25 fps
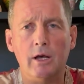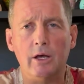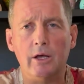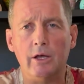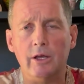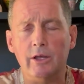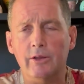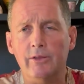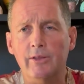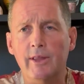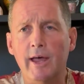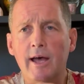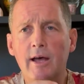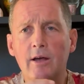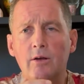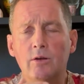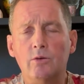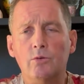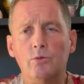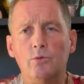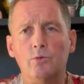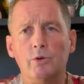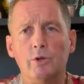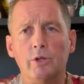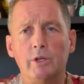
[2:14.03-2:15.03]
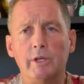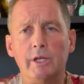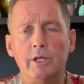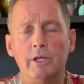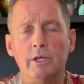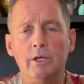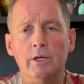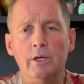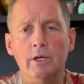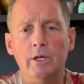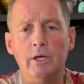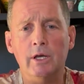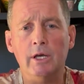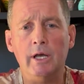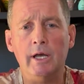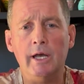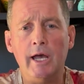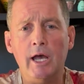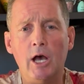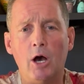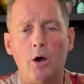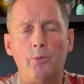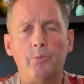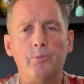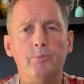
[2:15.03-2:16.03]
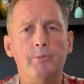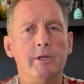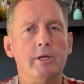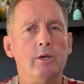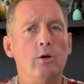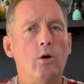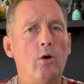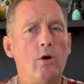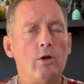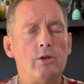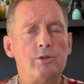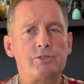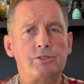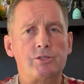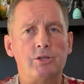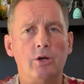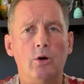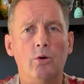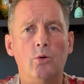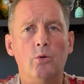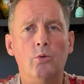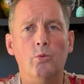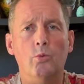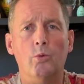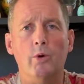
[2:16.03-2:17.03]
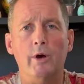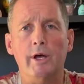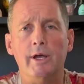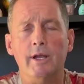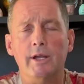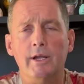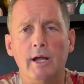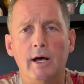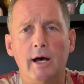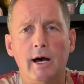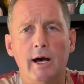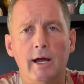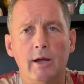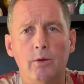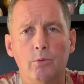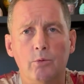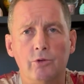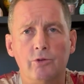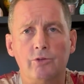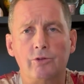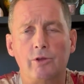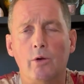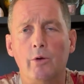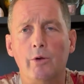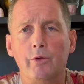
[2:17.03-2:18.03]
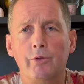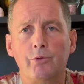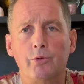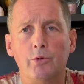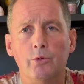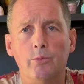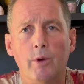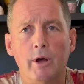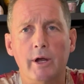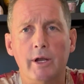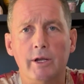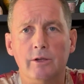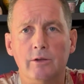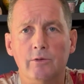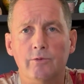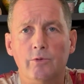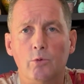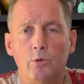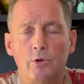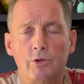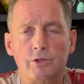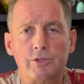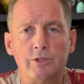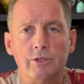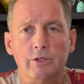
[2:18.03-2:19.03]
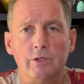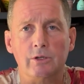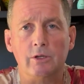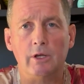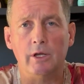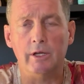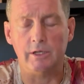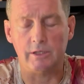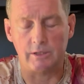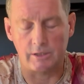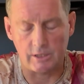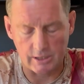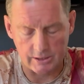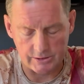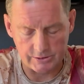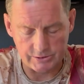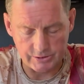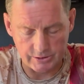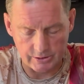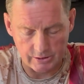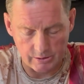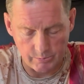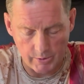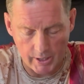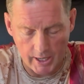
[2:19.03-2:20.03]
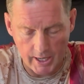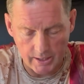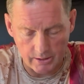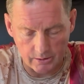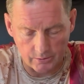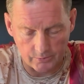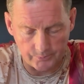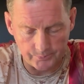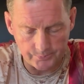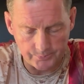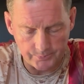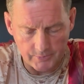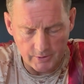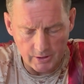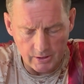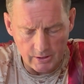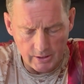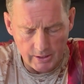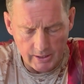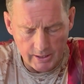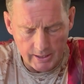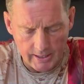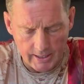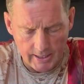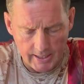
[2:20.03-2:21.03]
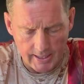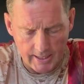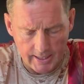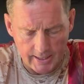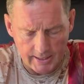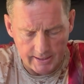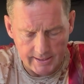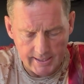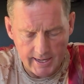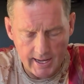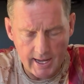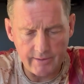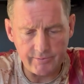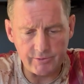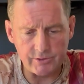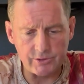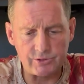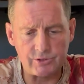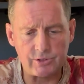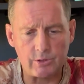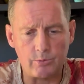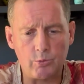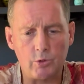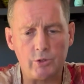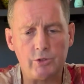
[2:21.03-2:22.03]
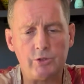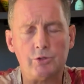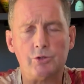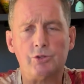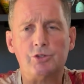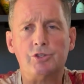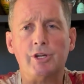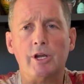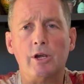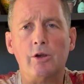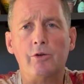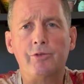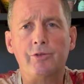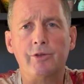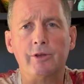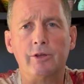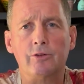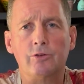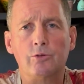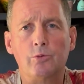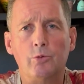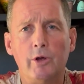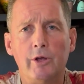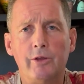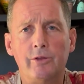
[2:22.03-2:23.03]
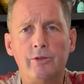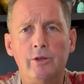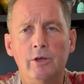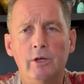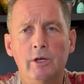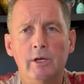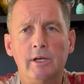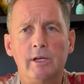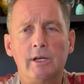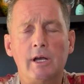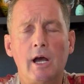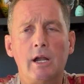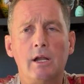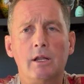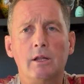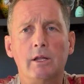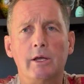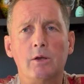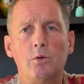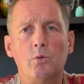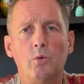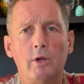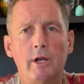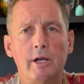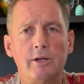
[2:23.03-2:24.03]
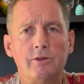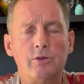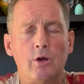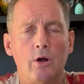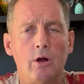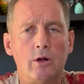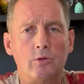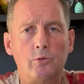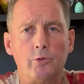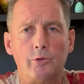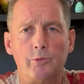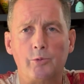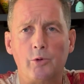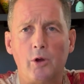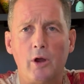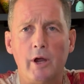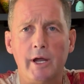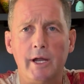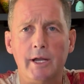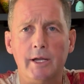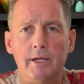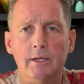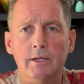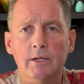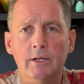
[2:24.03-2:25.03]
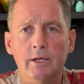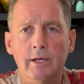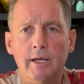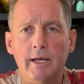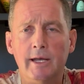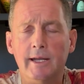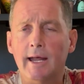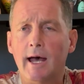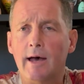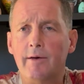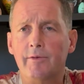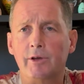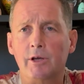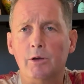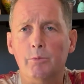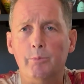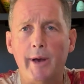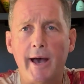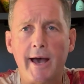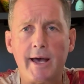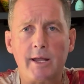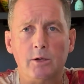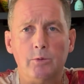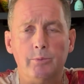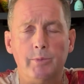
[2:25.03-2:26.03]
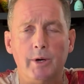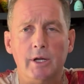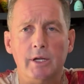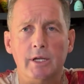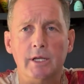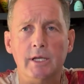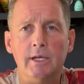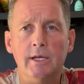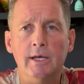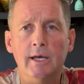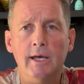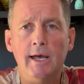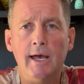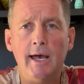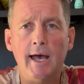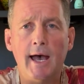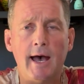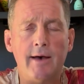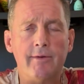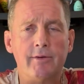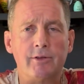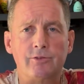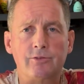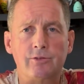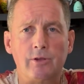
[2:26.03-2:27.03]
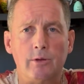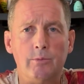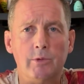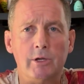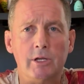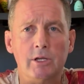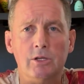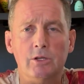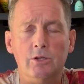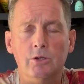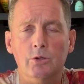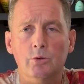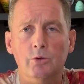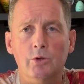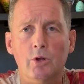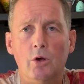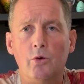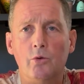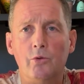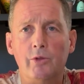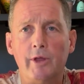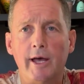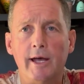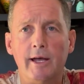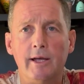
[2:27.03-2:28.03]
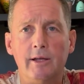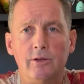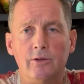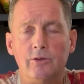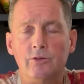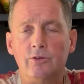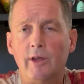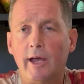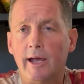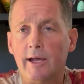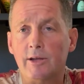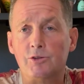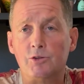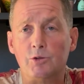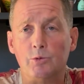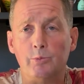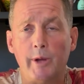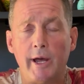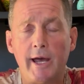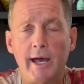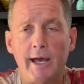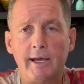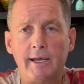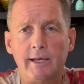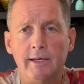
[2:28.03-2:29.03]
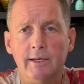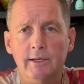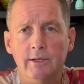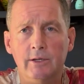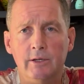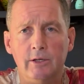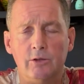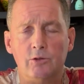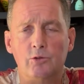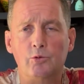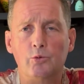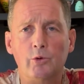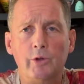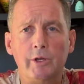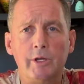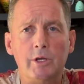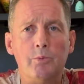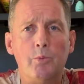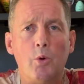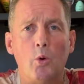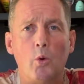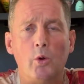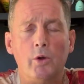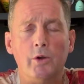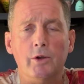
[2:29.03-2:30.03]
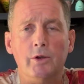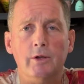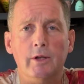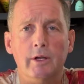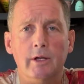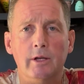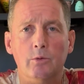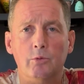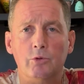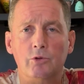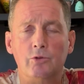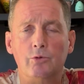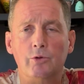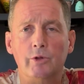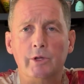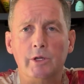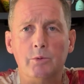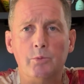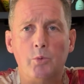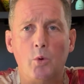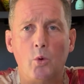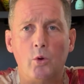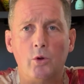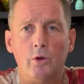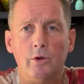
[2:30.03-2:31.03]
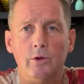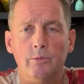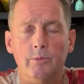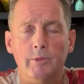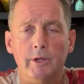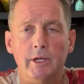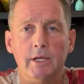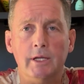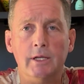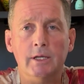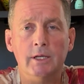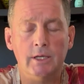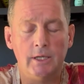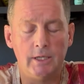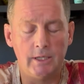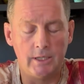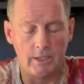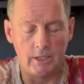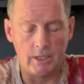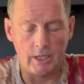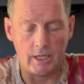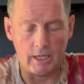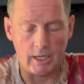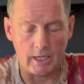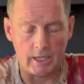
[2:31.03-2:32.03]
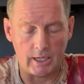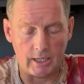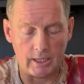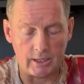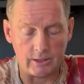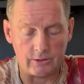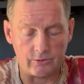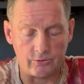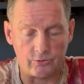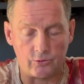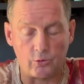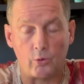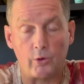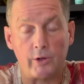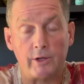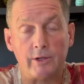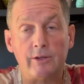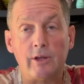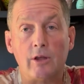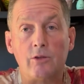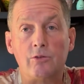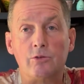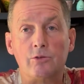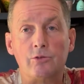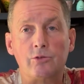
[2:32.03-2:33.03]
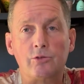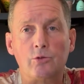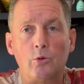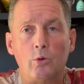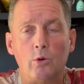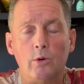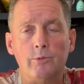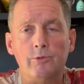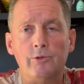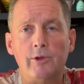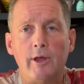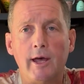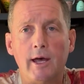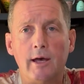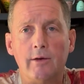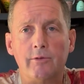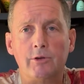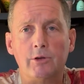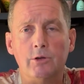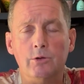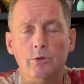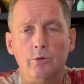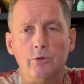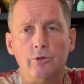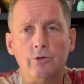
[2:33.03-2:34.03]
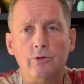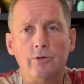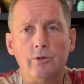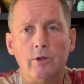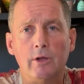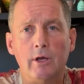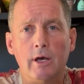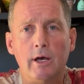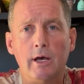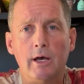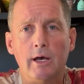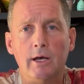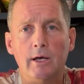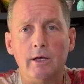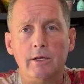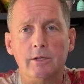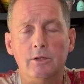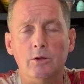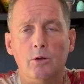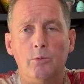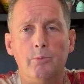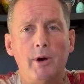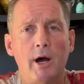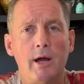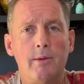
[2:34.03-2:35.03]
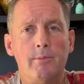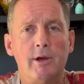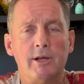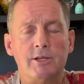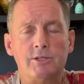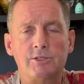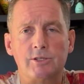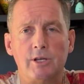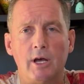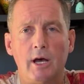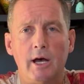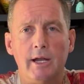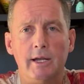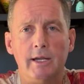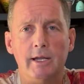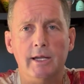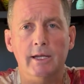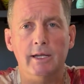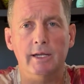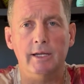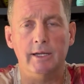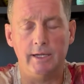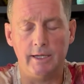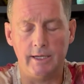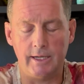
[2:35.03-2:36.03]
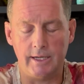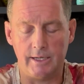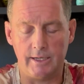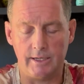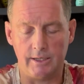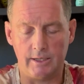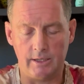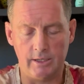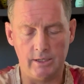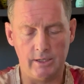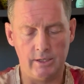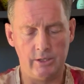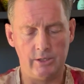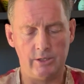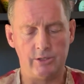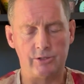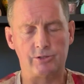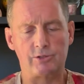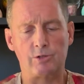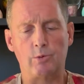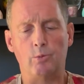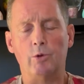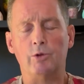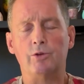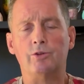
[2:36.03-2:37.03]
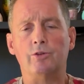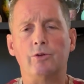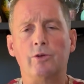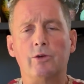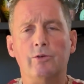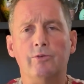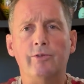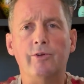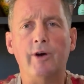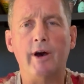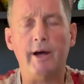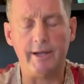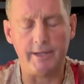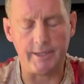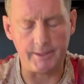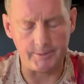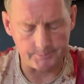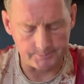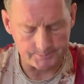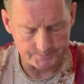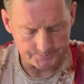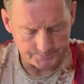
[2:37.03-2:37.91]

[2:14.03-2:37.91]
And that really helped me also when I was going through my divorce and custody battle. And having someone to share things with, kind of like when I talked with Brian, having a battle buddy, having somebody that has your back, it's really important, and it was really important to me during Desert Storm to have Kuntz, by my side and someone to confide in.